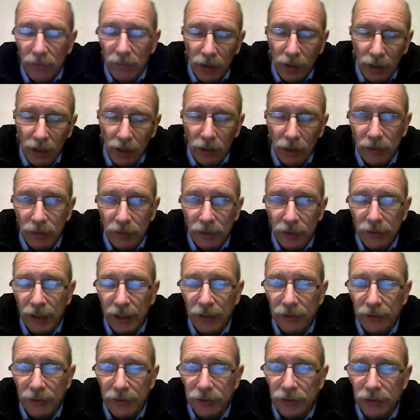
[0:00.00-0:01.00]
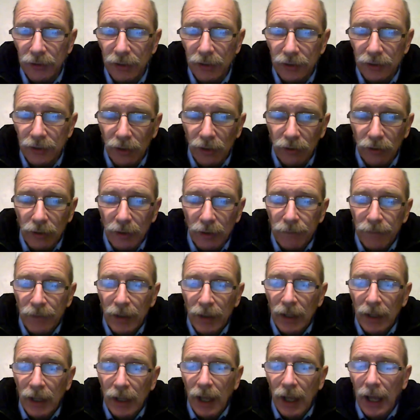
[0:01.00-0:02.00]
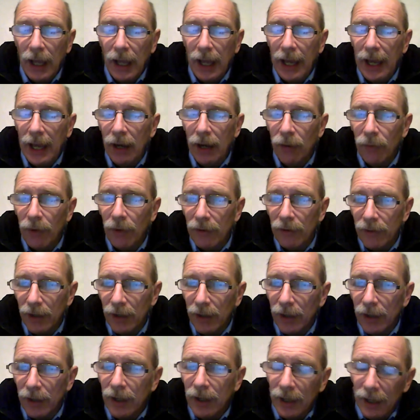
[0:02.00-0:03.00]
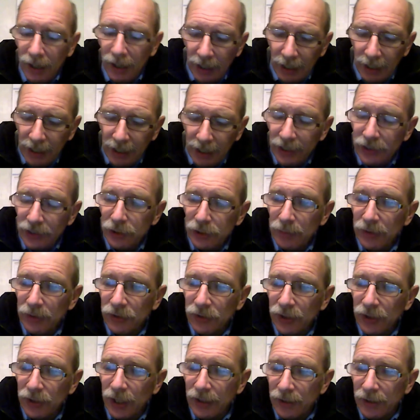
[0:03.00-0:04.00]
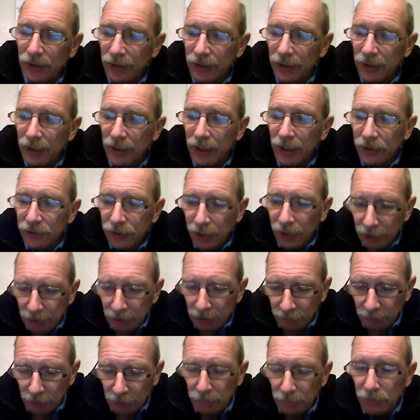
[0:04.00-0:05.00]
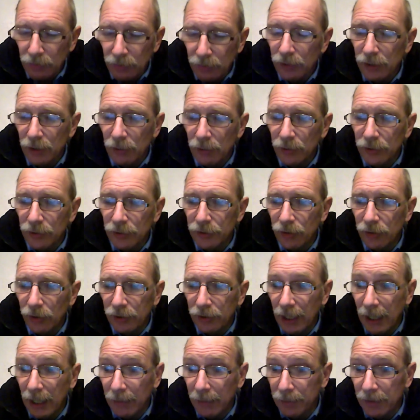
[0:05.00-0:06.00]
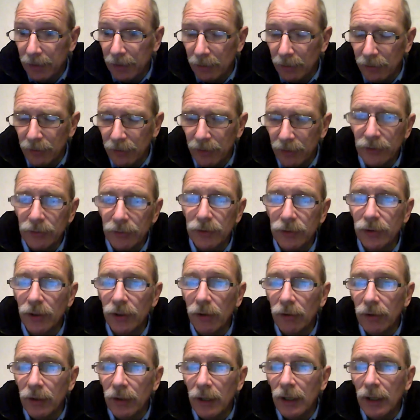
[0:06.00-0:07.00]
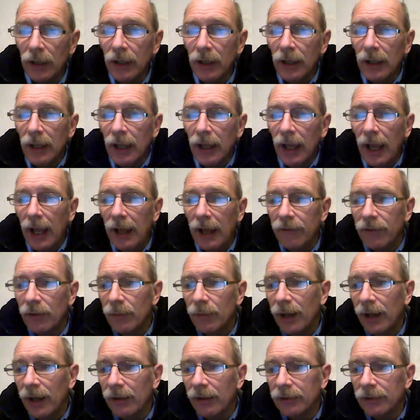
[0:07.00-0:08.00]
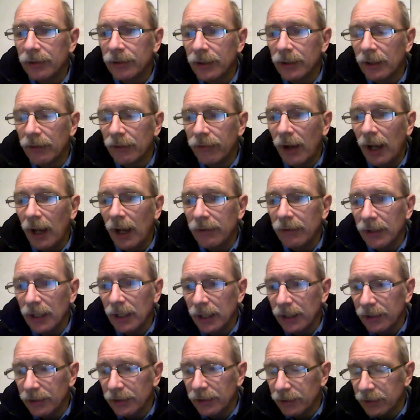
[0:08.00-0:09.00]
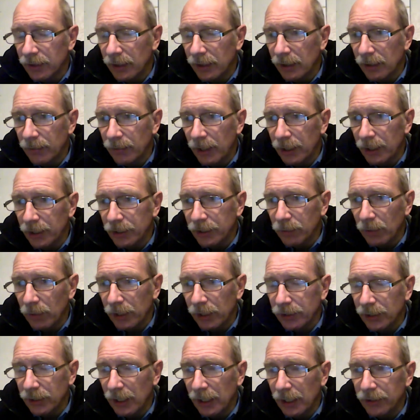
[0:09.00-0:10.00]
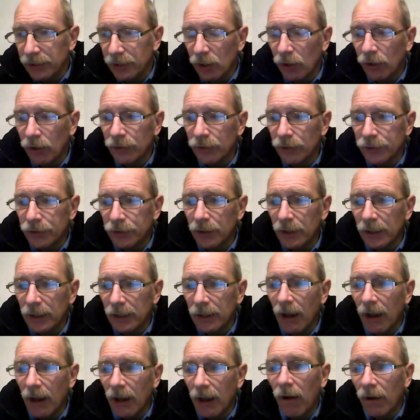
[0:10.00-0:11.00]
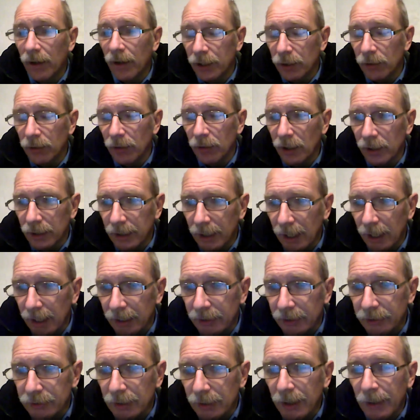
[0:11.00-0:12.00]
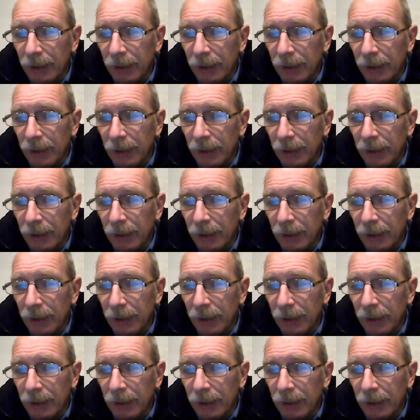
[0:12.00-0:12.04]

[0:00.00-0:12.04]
only thousands of years old. However, it has to be said that the scientific community was not happy with this result. And for about 5 years, Mary Schweitzer had to constantly argue her case